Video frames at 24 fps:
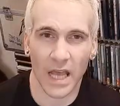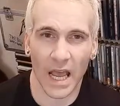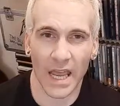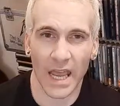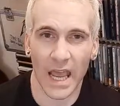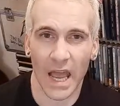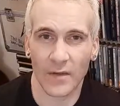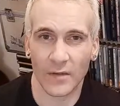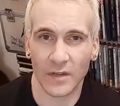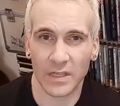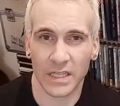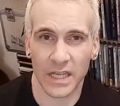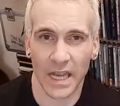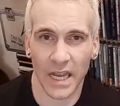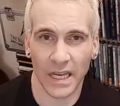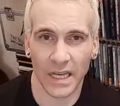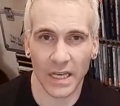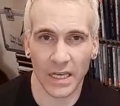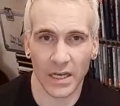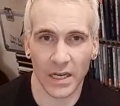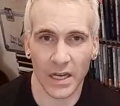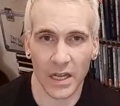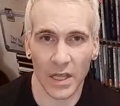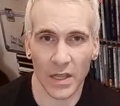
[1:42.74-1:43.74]
I haven't
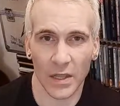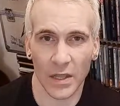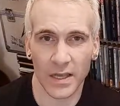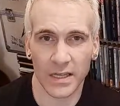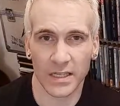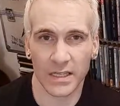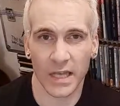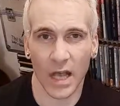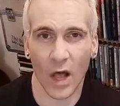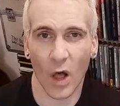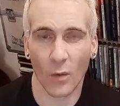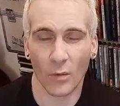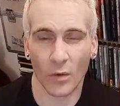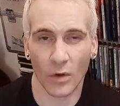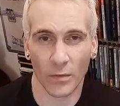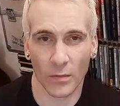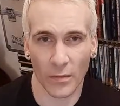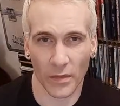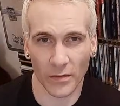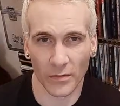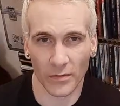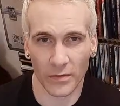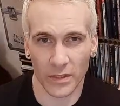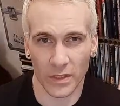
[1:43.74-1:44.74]
taken this
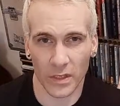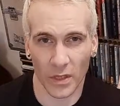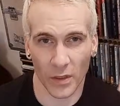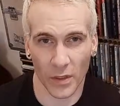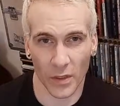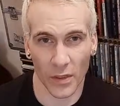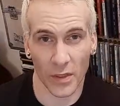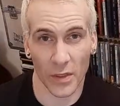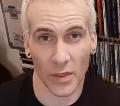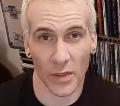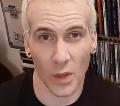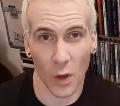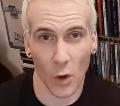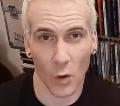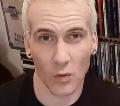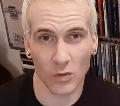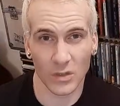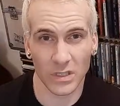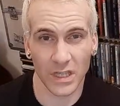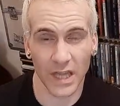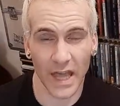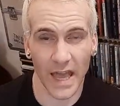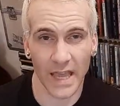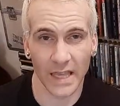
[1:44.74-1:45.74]
album to
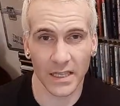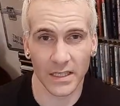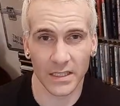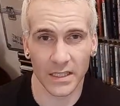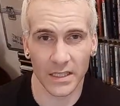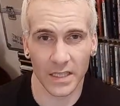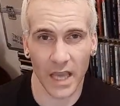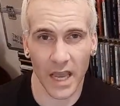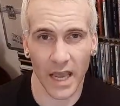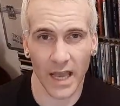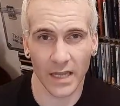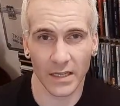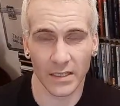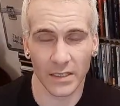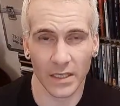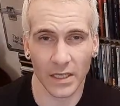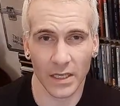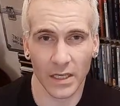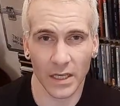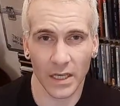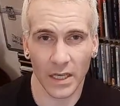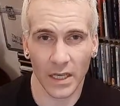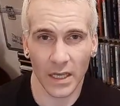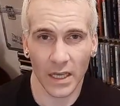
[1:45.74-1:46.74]
those lengths yet,
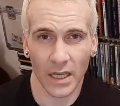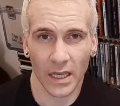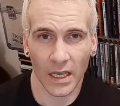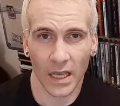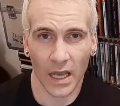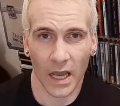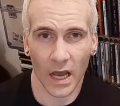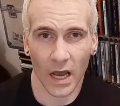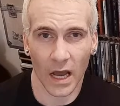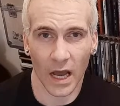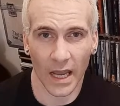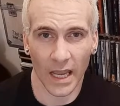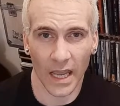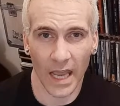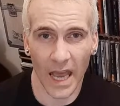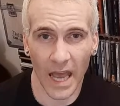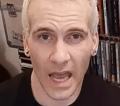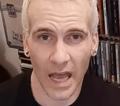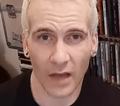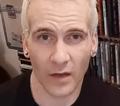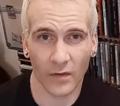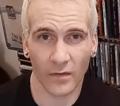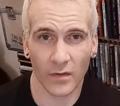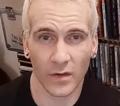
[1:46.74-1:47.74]
I
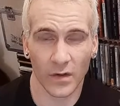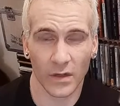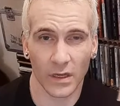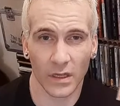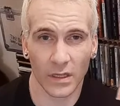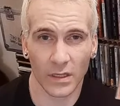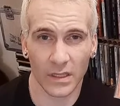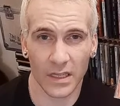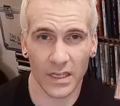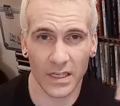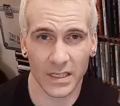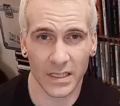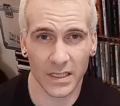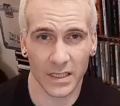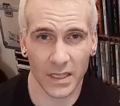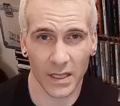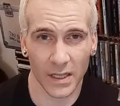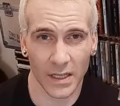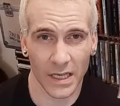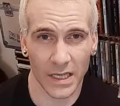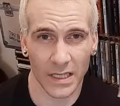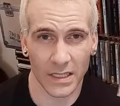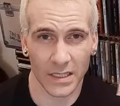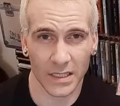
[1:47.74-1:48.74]
have listened to
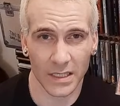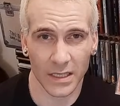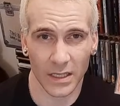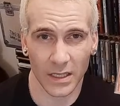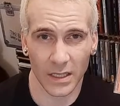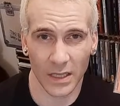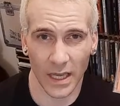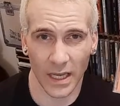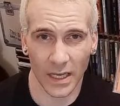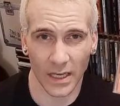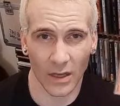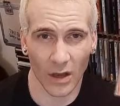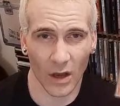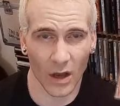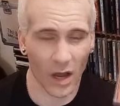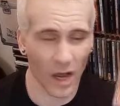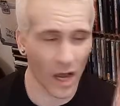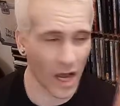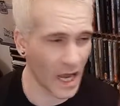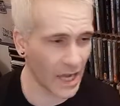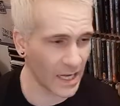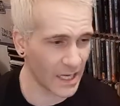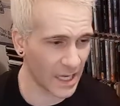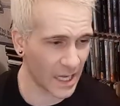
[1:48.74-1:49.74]
this like
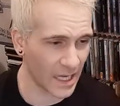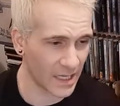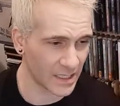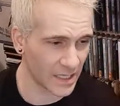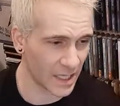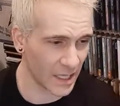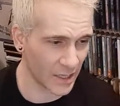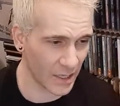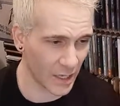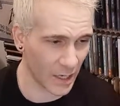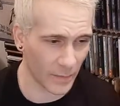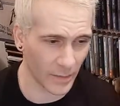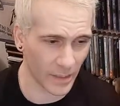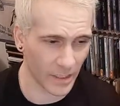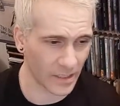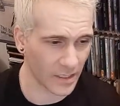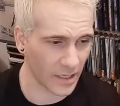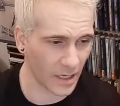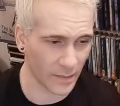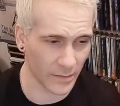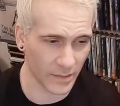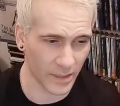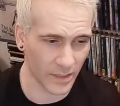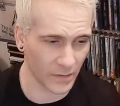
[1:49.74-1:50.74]
I can't tell you how many
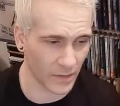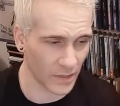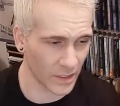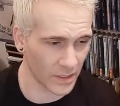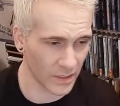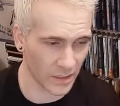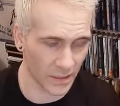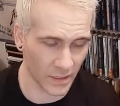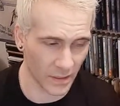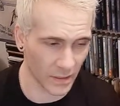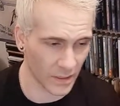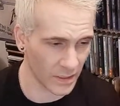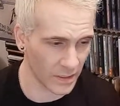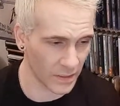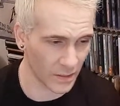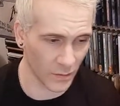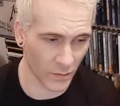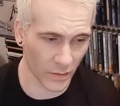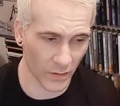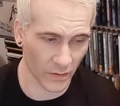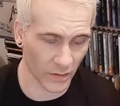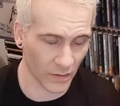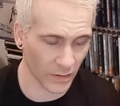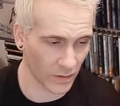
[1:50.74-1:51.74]
times I've listened to this
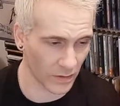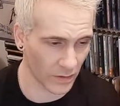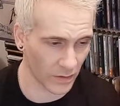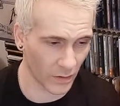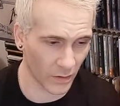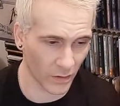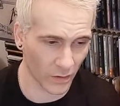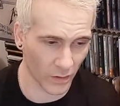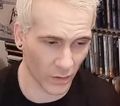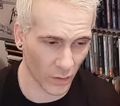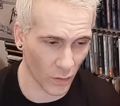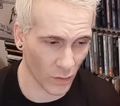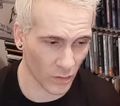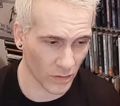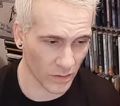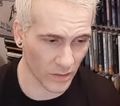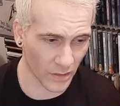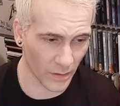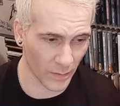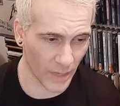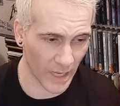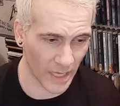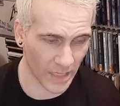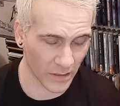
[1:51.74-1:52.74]
throughout the course of
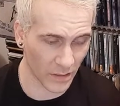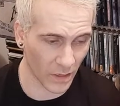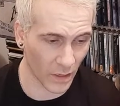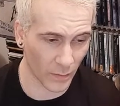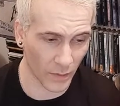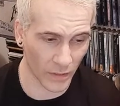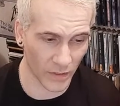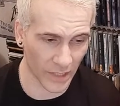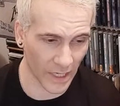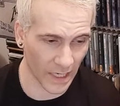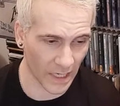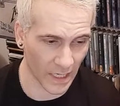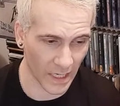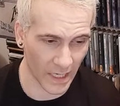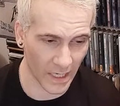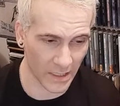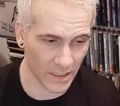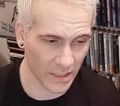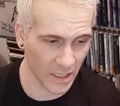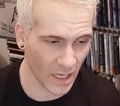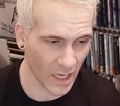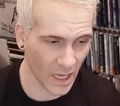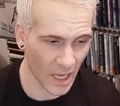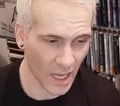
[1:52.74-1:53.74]
the past couple decades.